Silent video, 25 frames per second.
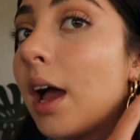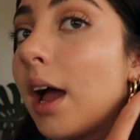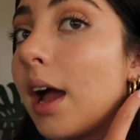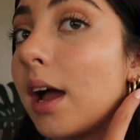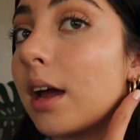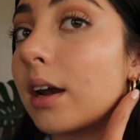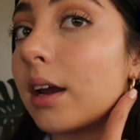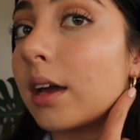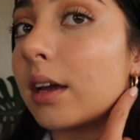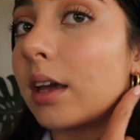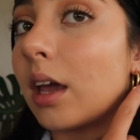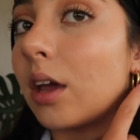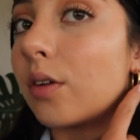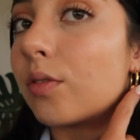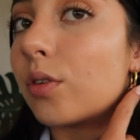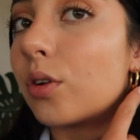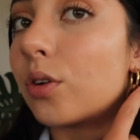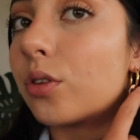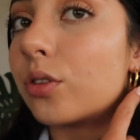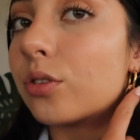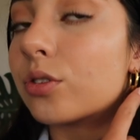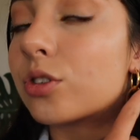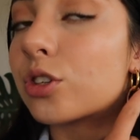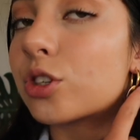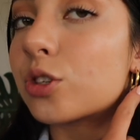and I gave
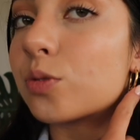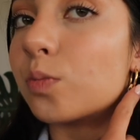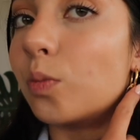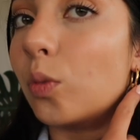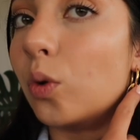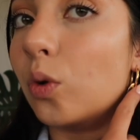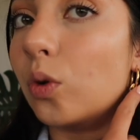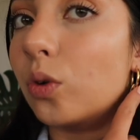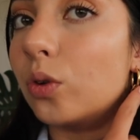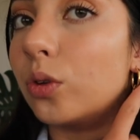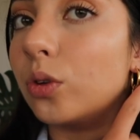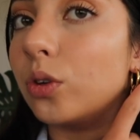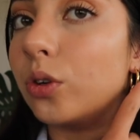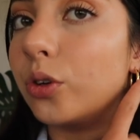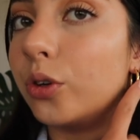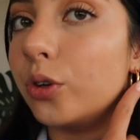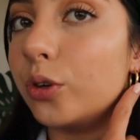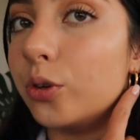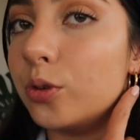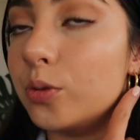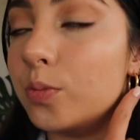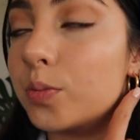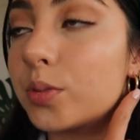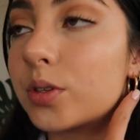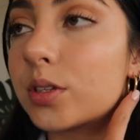her the small
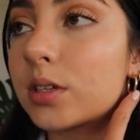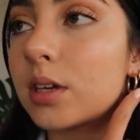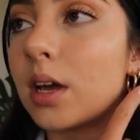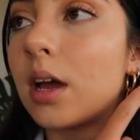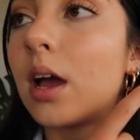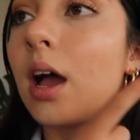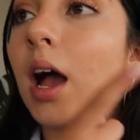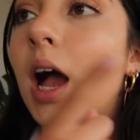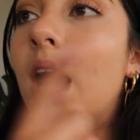hoops.